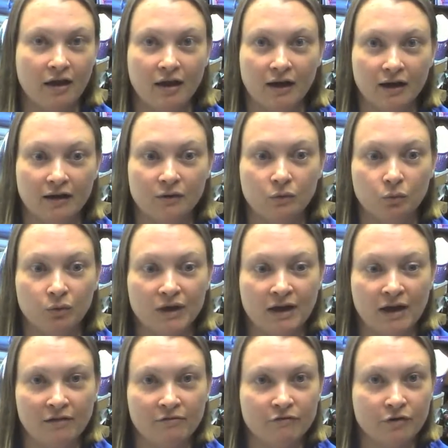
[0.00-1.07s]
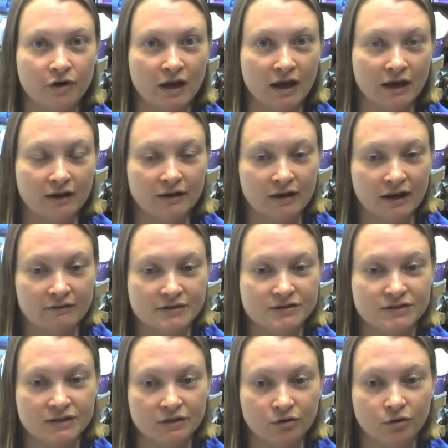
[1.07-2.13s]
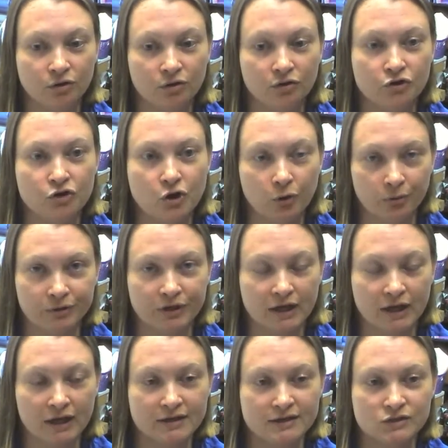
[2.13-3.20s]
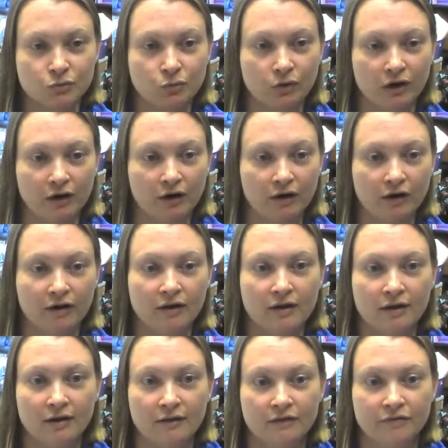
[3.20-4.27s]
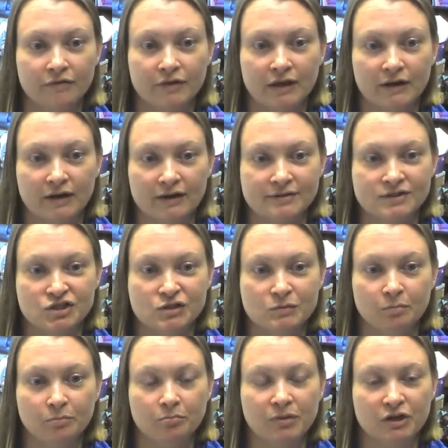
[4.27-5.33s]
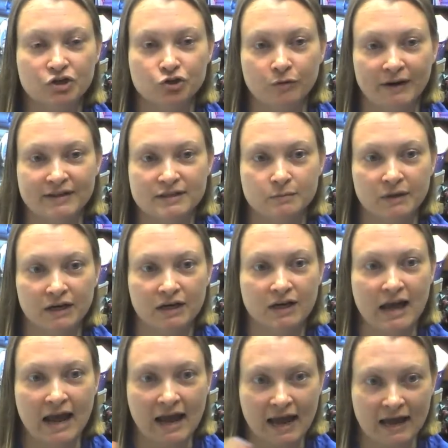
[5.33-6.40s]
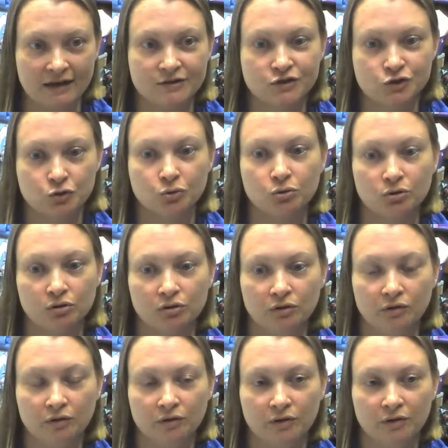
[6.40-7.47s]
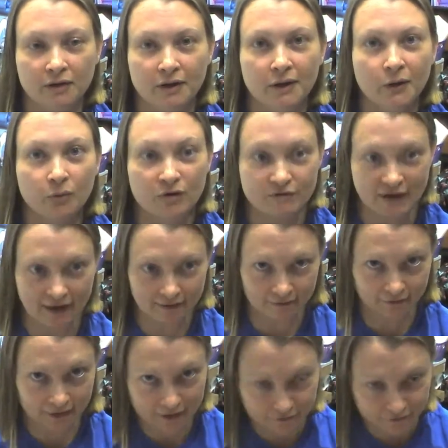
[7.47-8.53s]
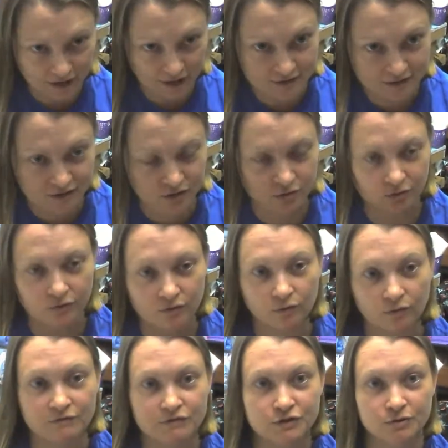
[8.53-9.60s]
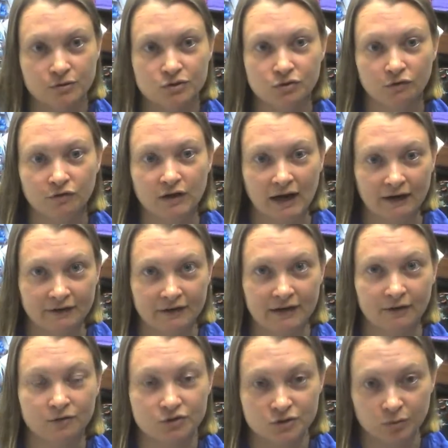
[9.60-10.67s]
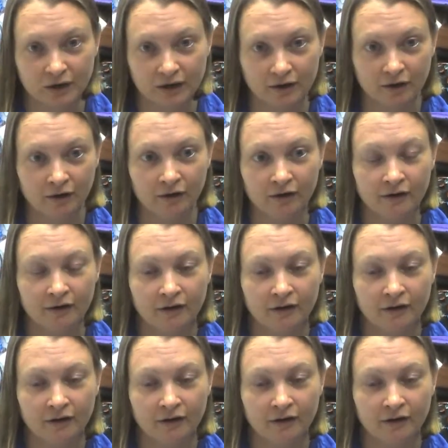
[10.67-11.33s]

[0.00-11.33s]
and we have not have a single known case where it has been transmitted at school. We've had a lot of cases of students who have gotten it elsewhere